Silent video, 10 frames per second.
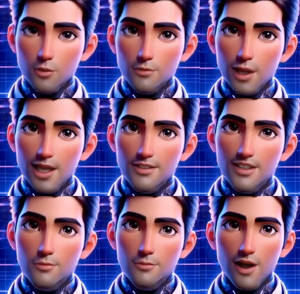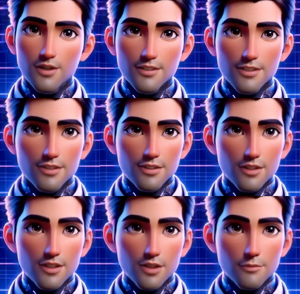If you do not have much
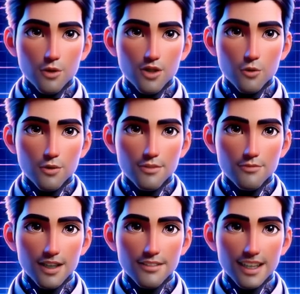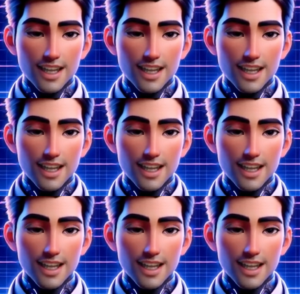experience with leading meetings,